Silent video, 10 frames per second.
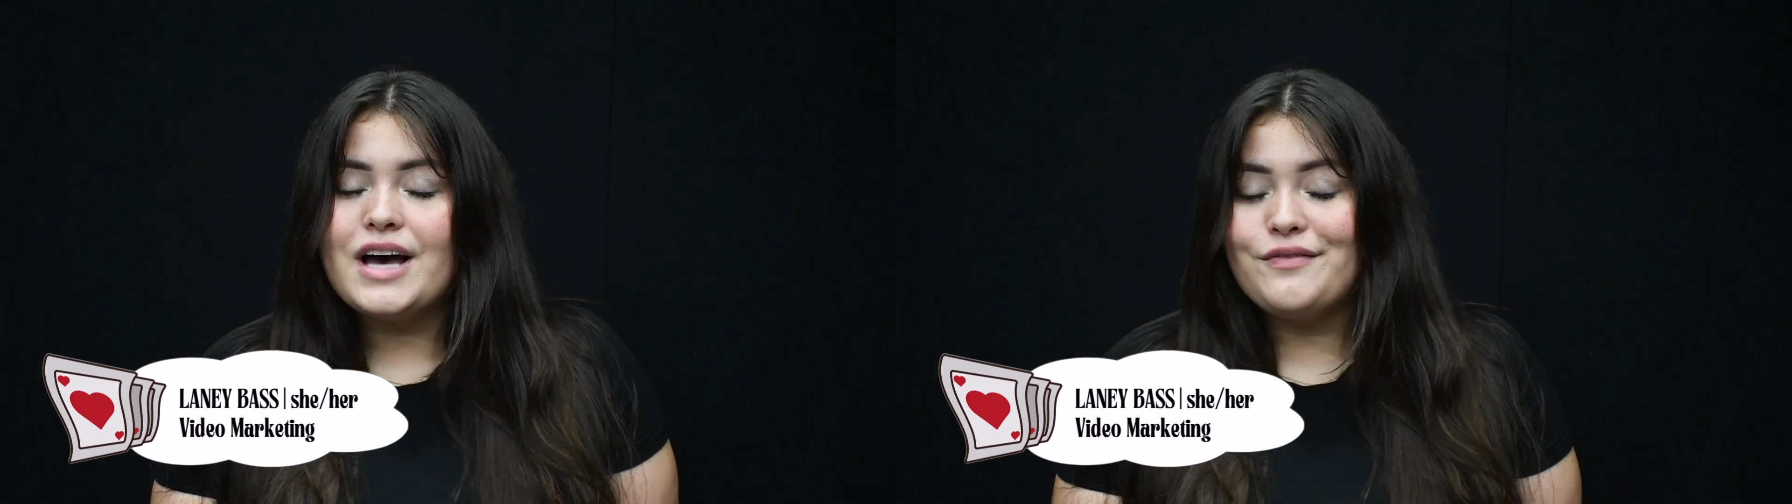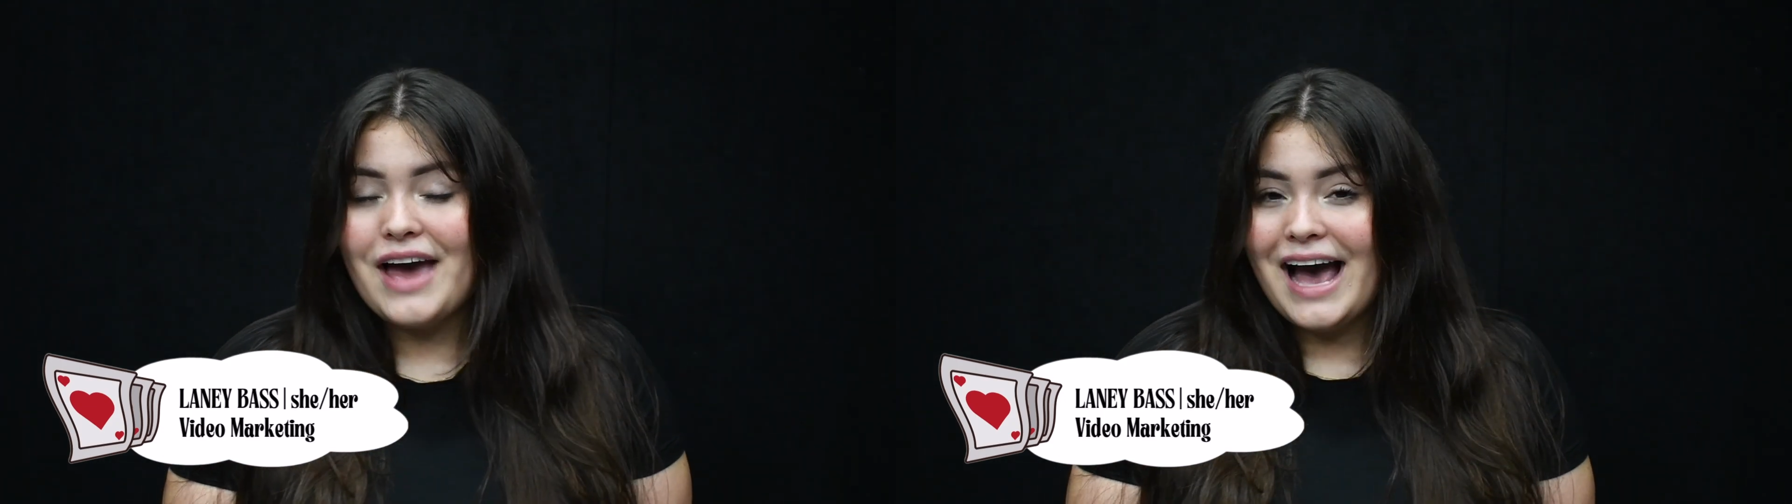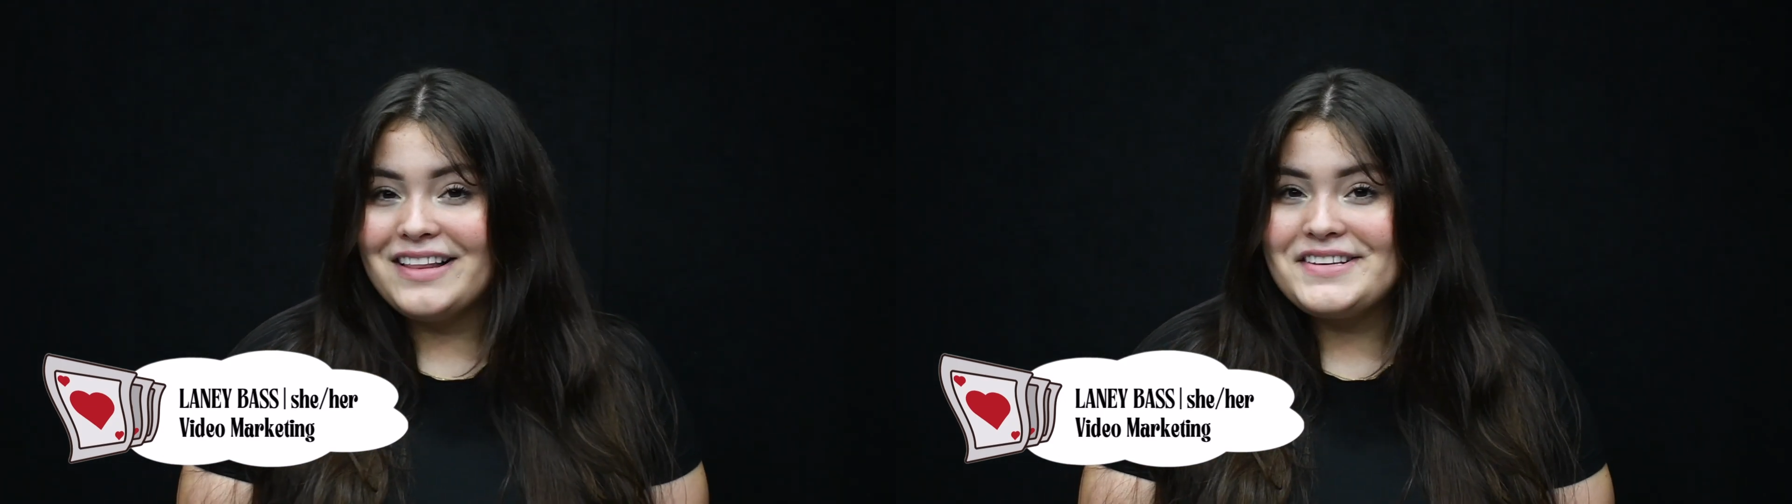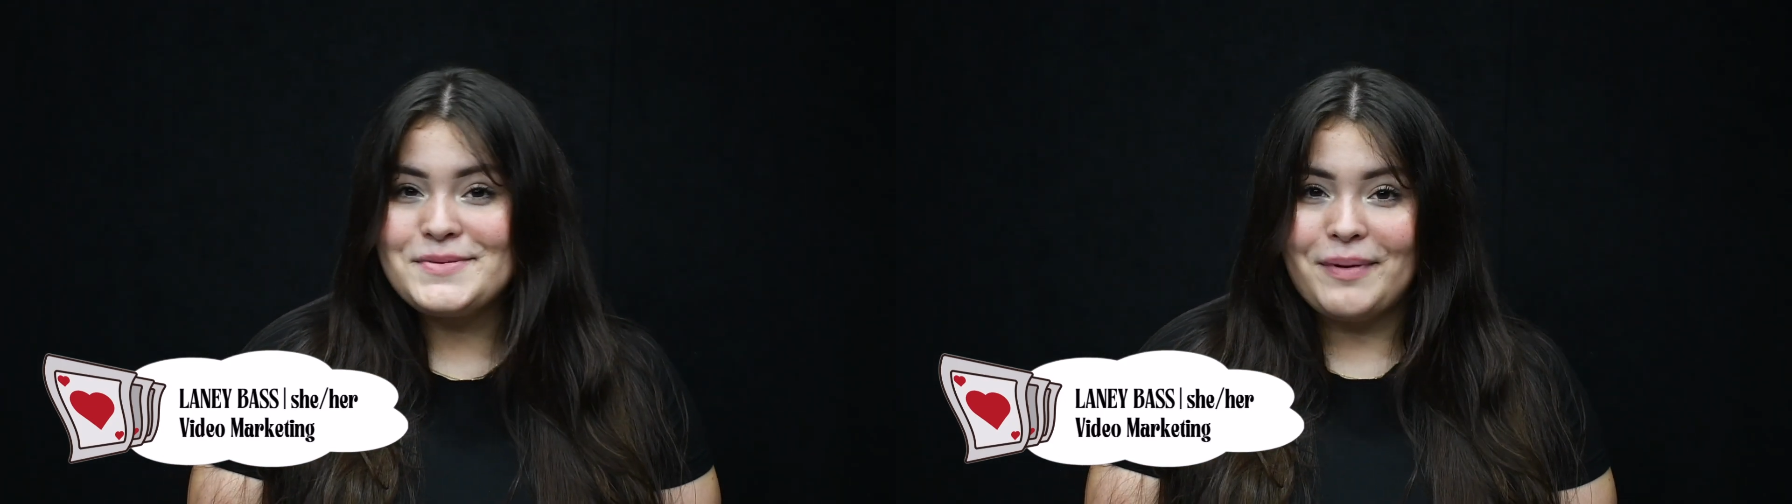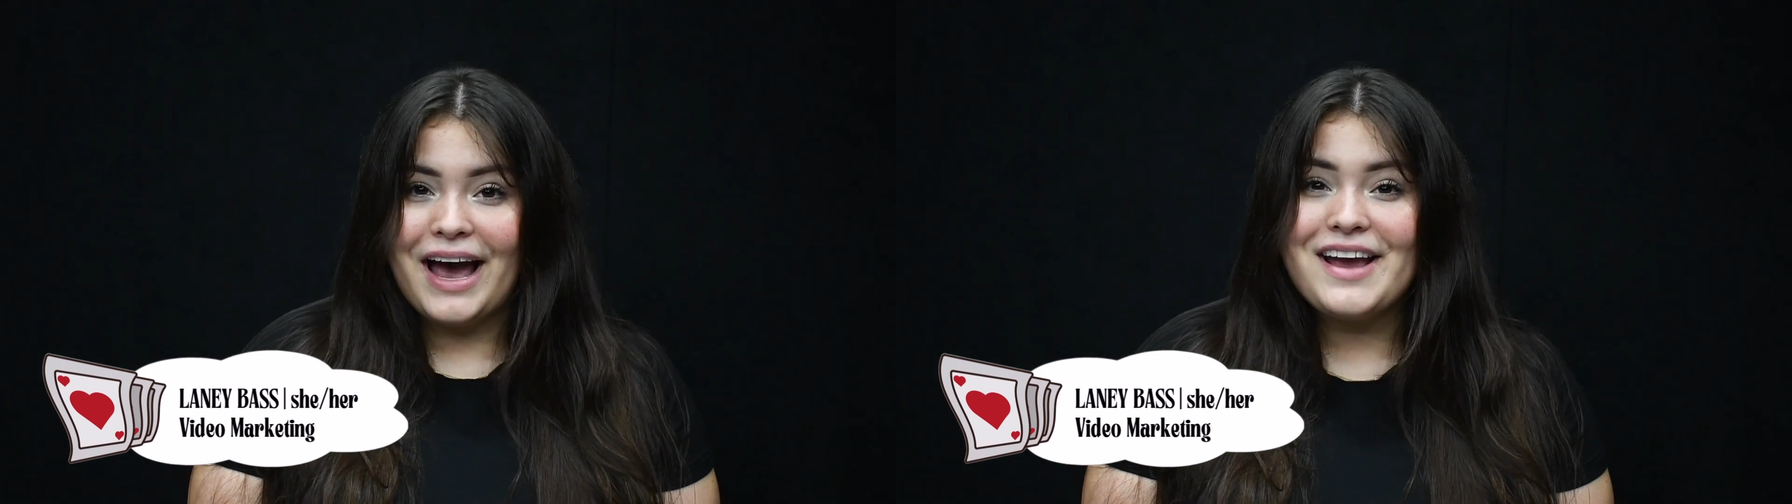of Alice
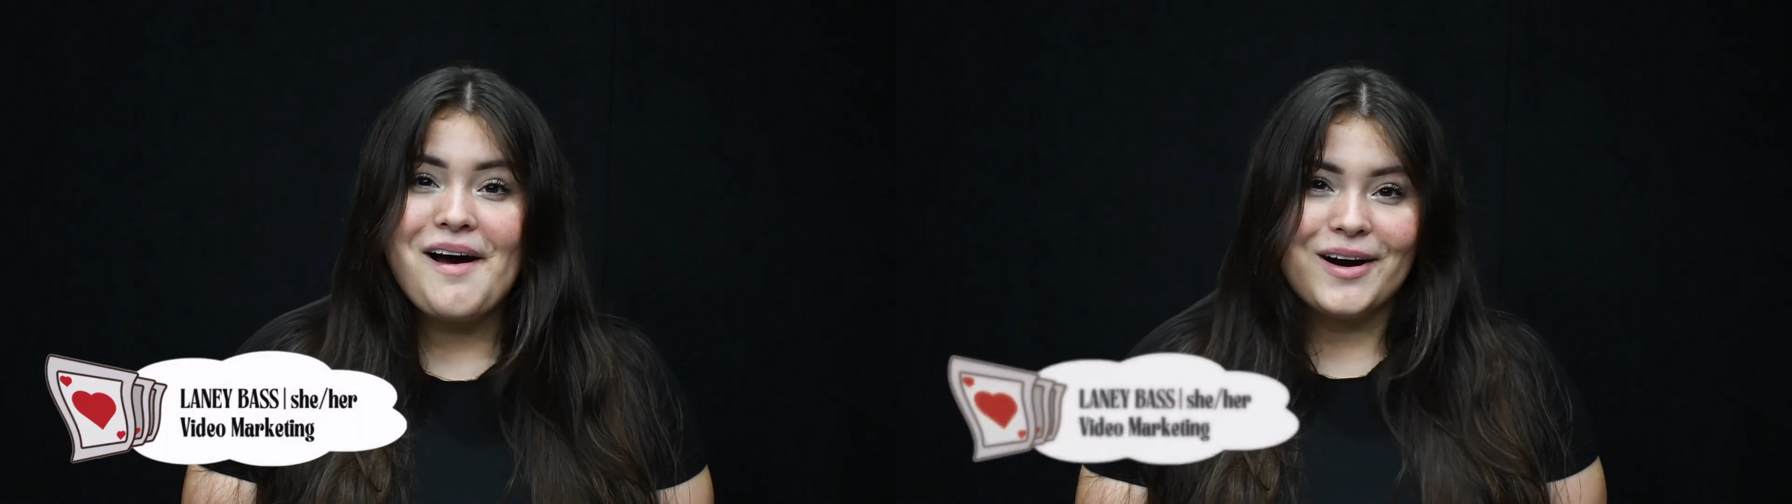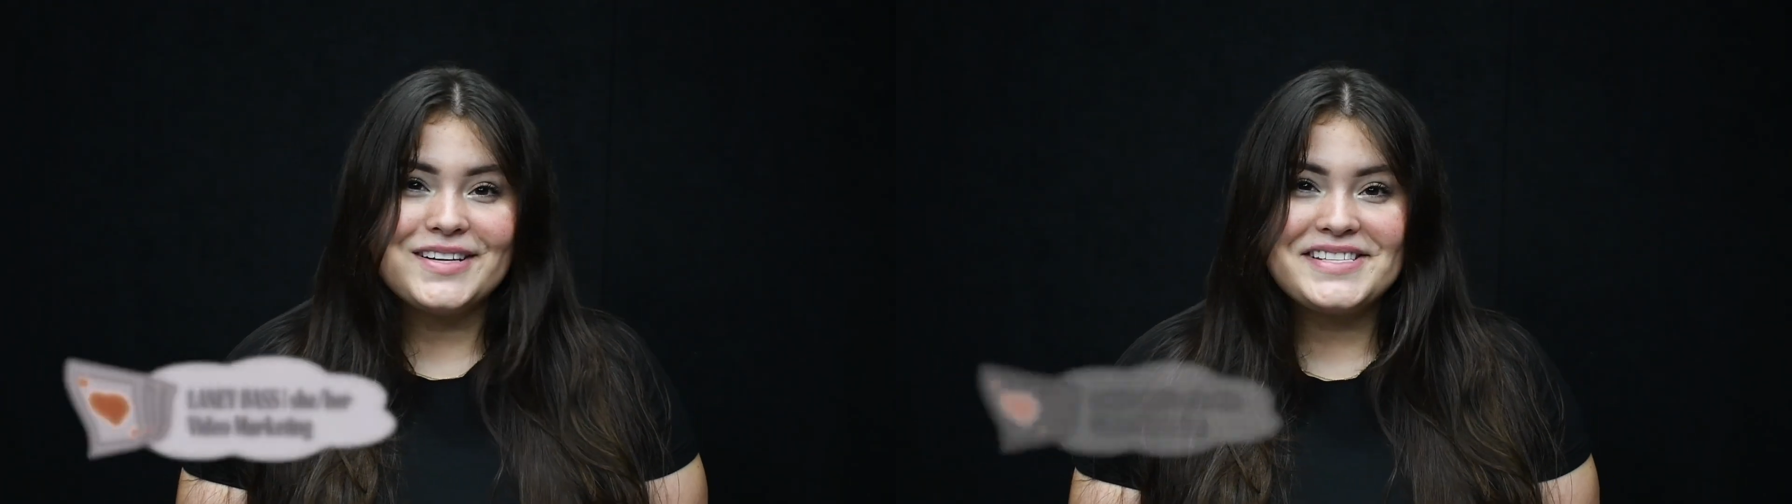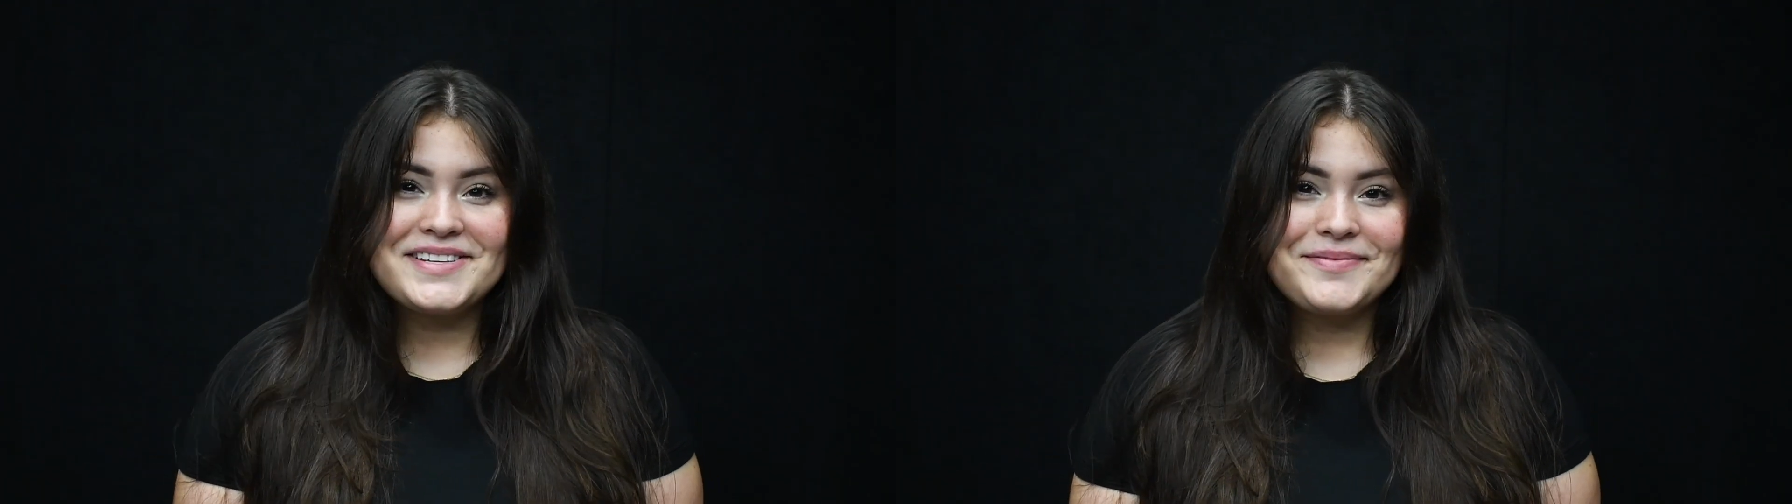by Heart.